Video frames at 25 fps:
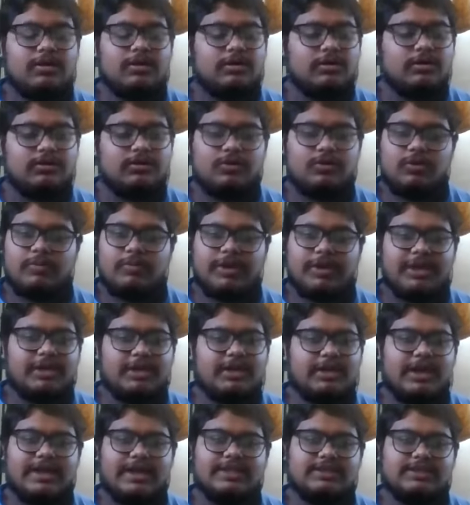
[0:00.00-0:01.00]
nobody
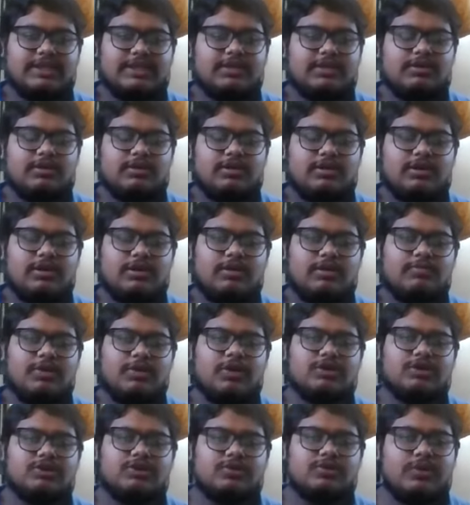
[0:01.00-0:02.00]
tries it,
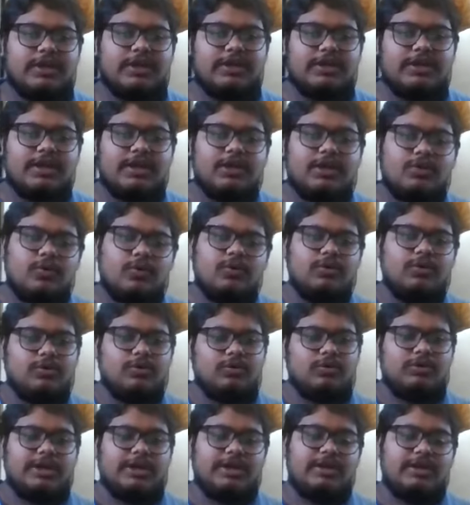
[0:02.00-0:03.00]
because today they don't
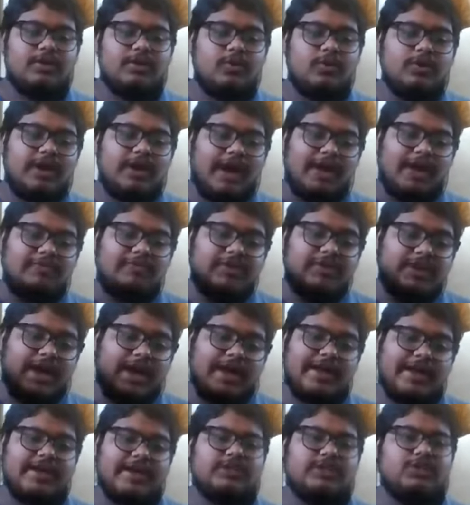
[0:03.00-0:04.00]
know, they don't have a
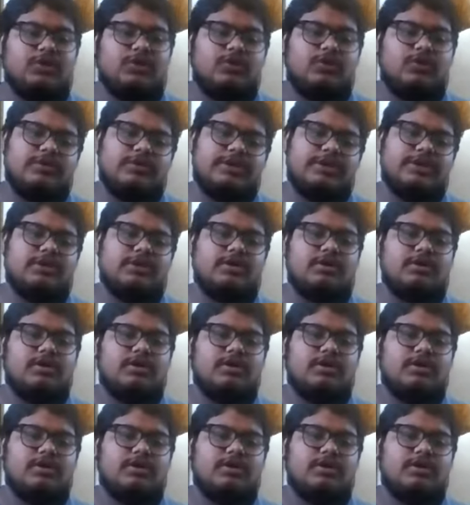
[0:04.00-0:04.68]
direction over it.